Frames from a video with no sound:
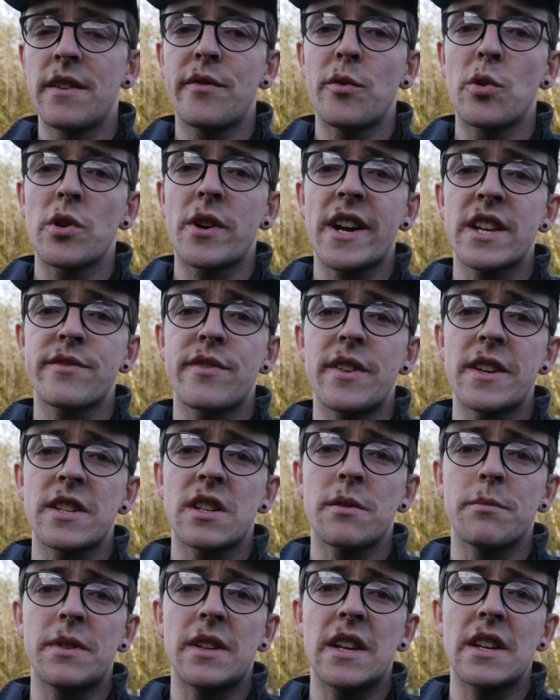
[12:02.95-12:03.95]
Forecast the next
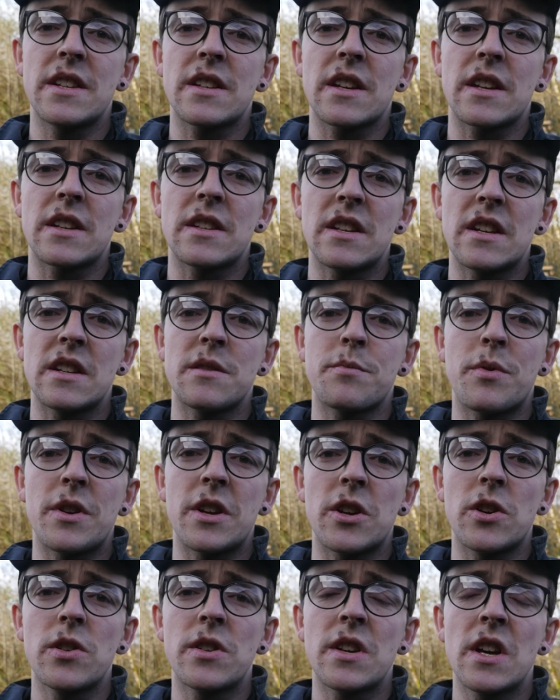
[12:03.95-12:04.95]
couple of days, like I say, is
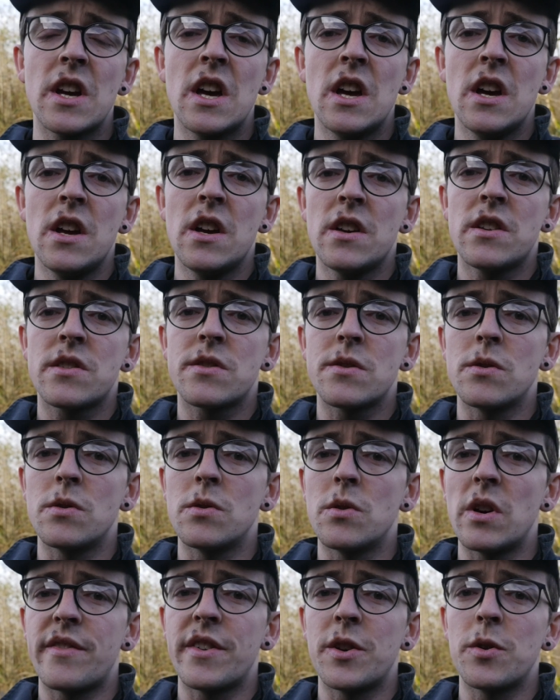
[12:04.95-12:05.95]
pretty good,
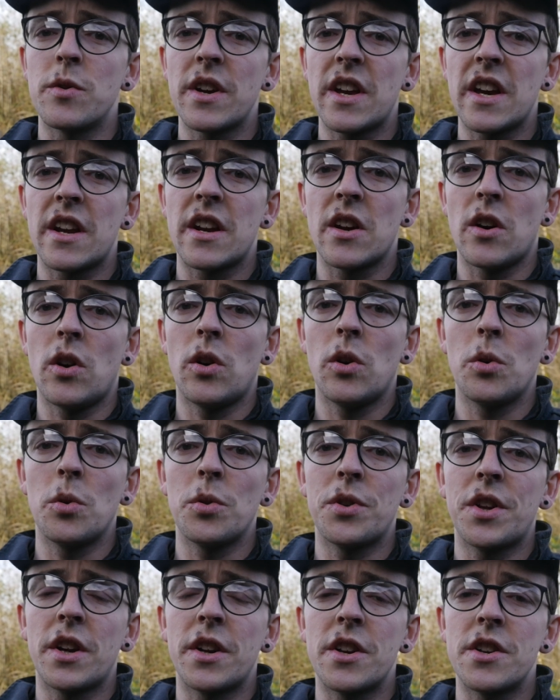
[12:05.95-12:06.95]
so if I don't get it all
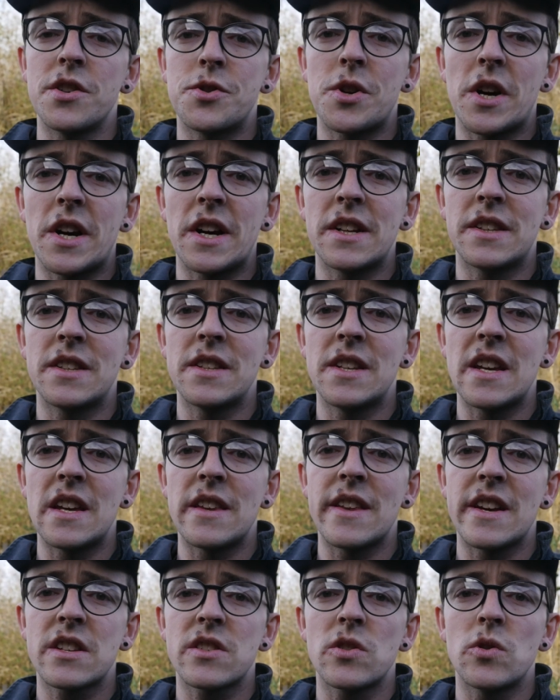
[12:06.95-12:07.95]
done and dry today,
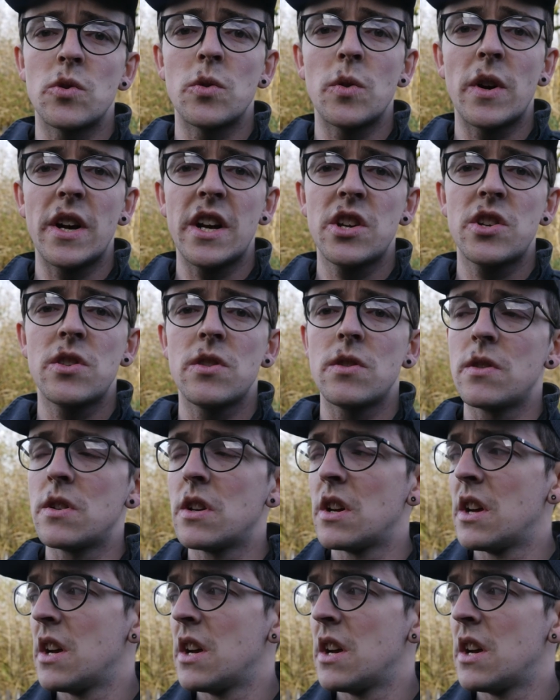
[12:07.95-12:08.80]
that's no issue.